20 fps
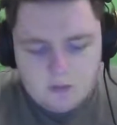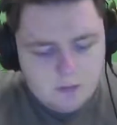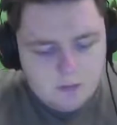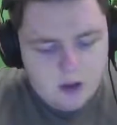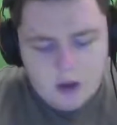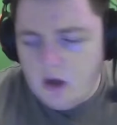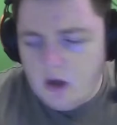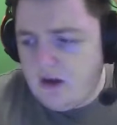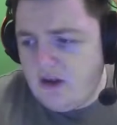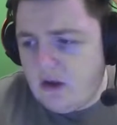
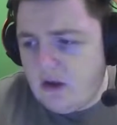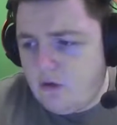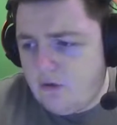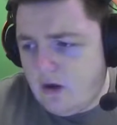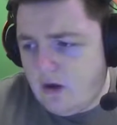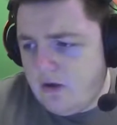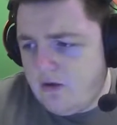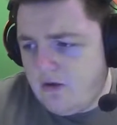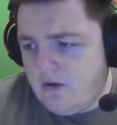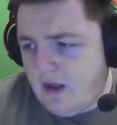But
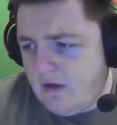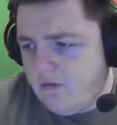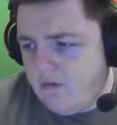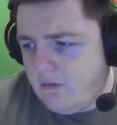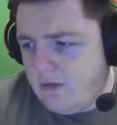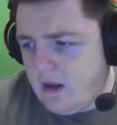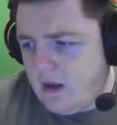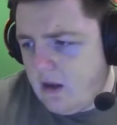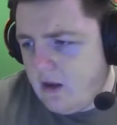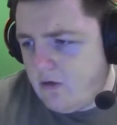great start
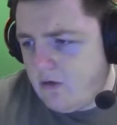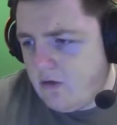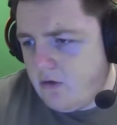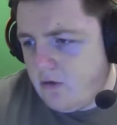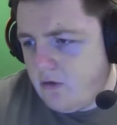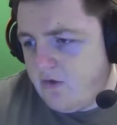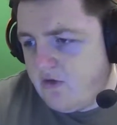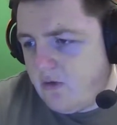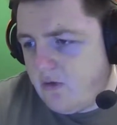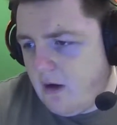from the
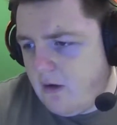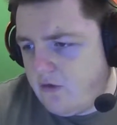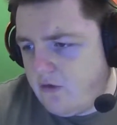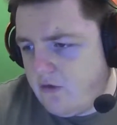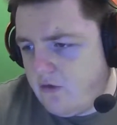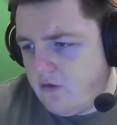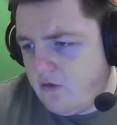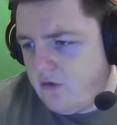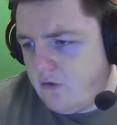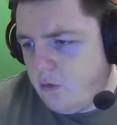Luis
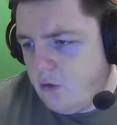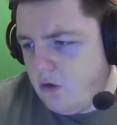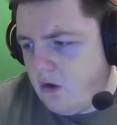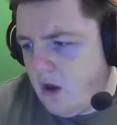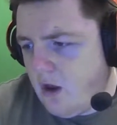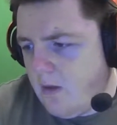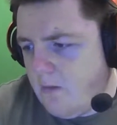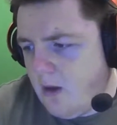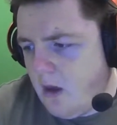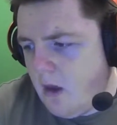Suarez has just won
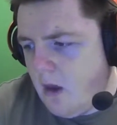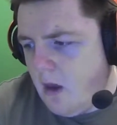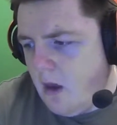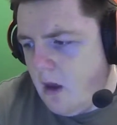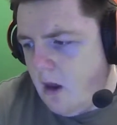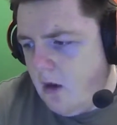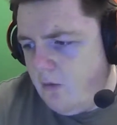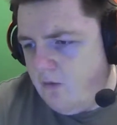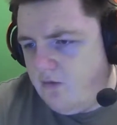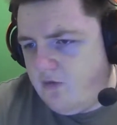a
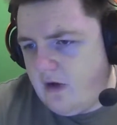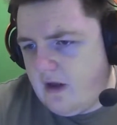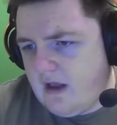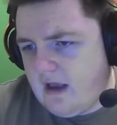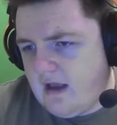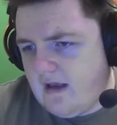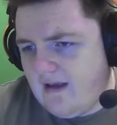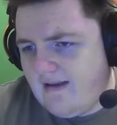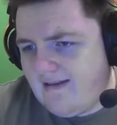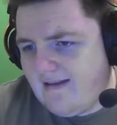free
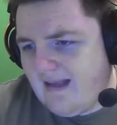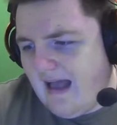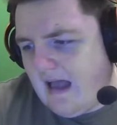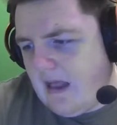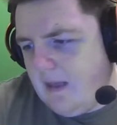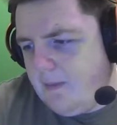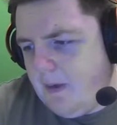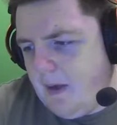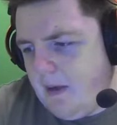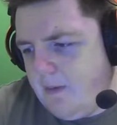kick. It's
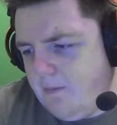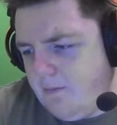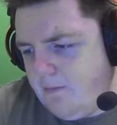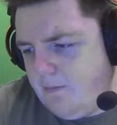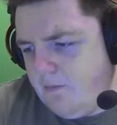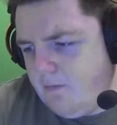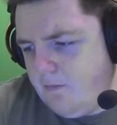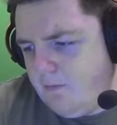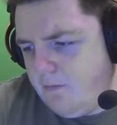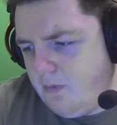Alaba
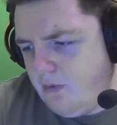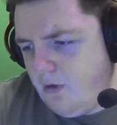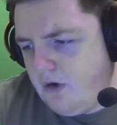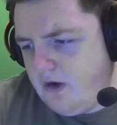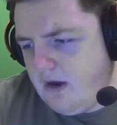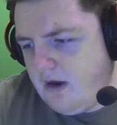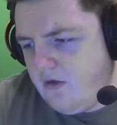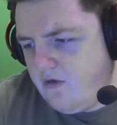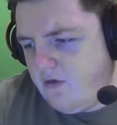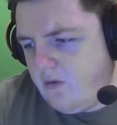
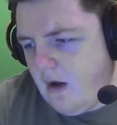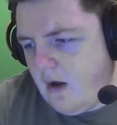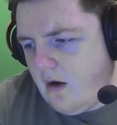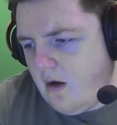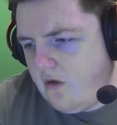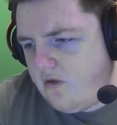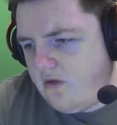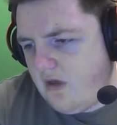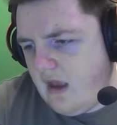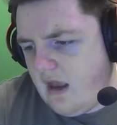prodding
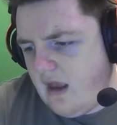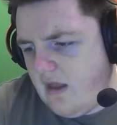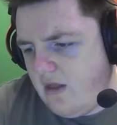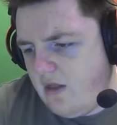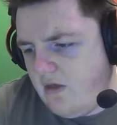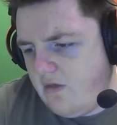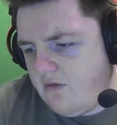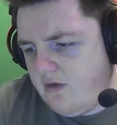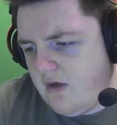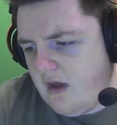Suarez
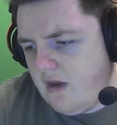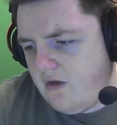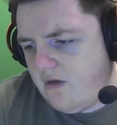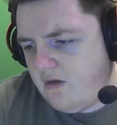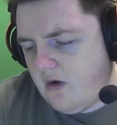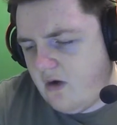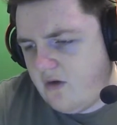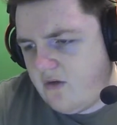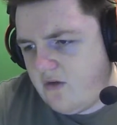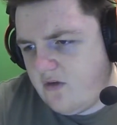in the
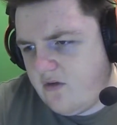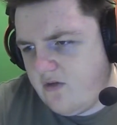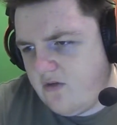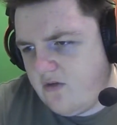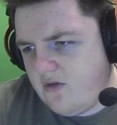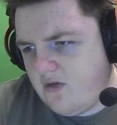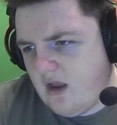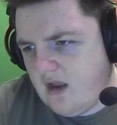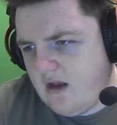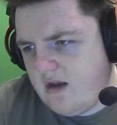face. Suarez is
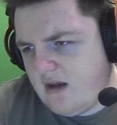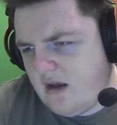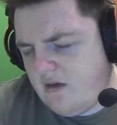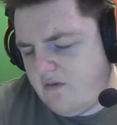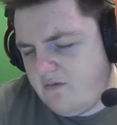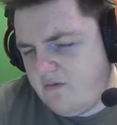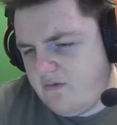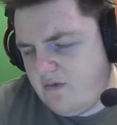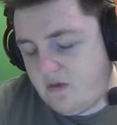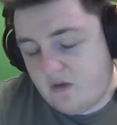staying
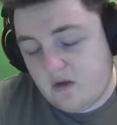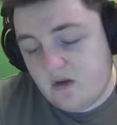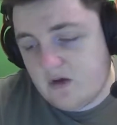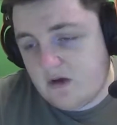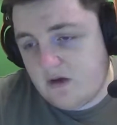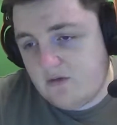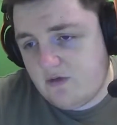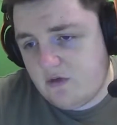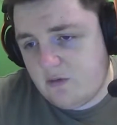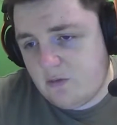down,
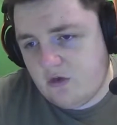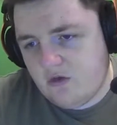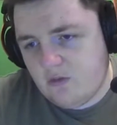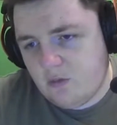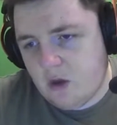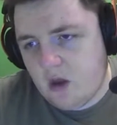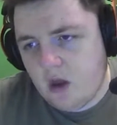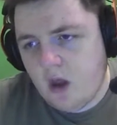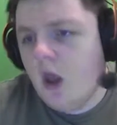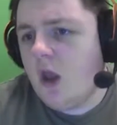still down for some
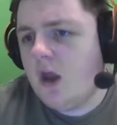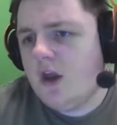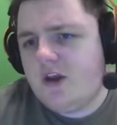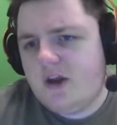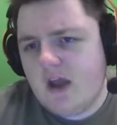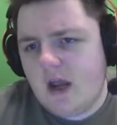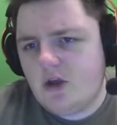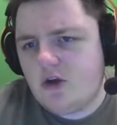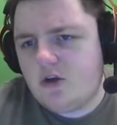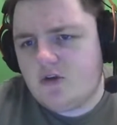reason, but
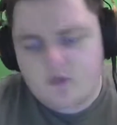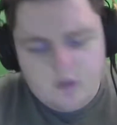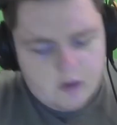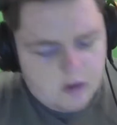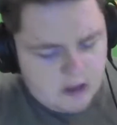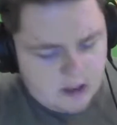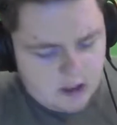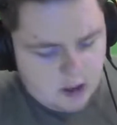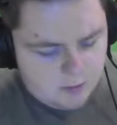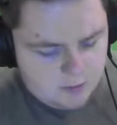dangerous
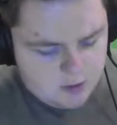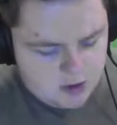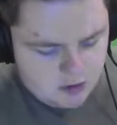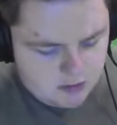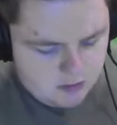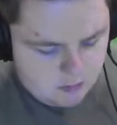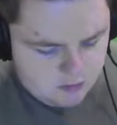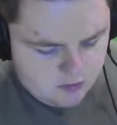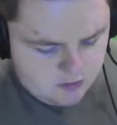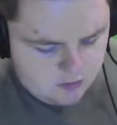free kick
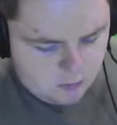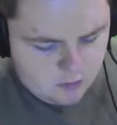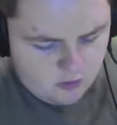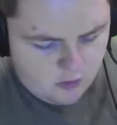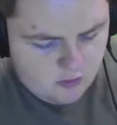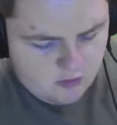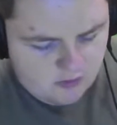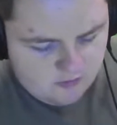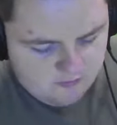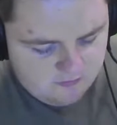opportunity.
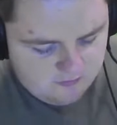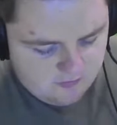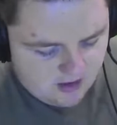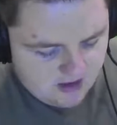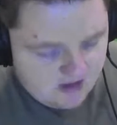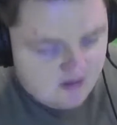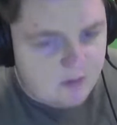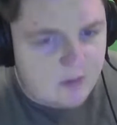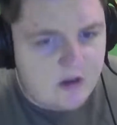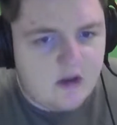We're only
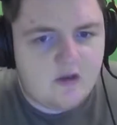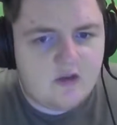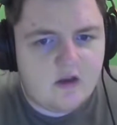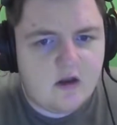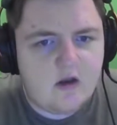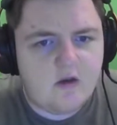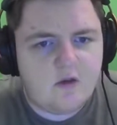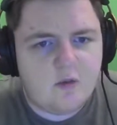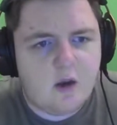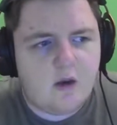5 minutes
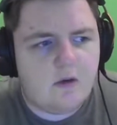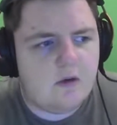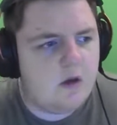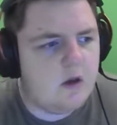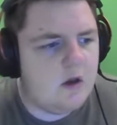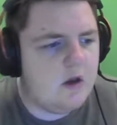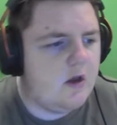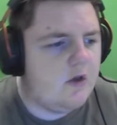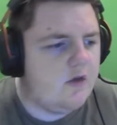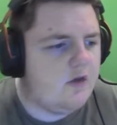in as well,
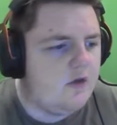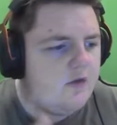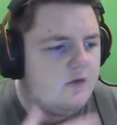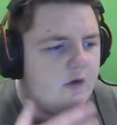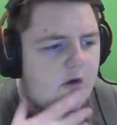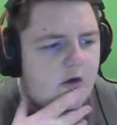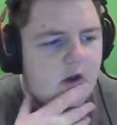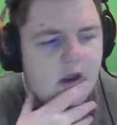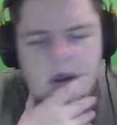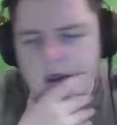so a
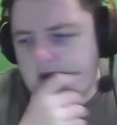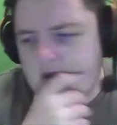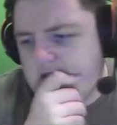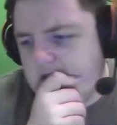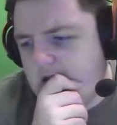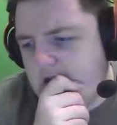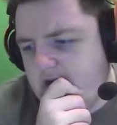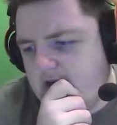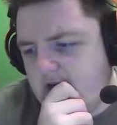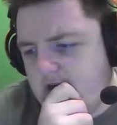very
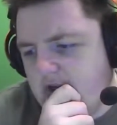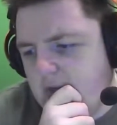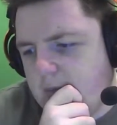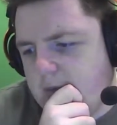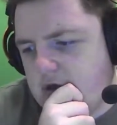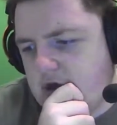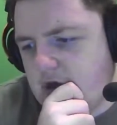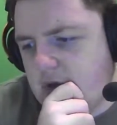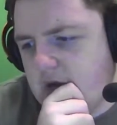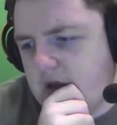dangerous
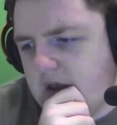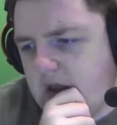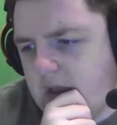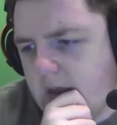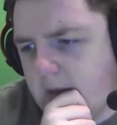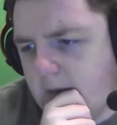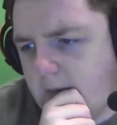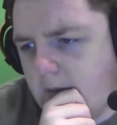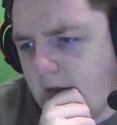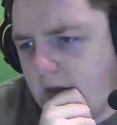opportunity
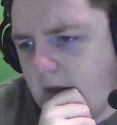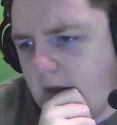here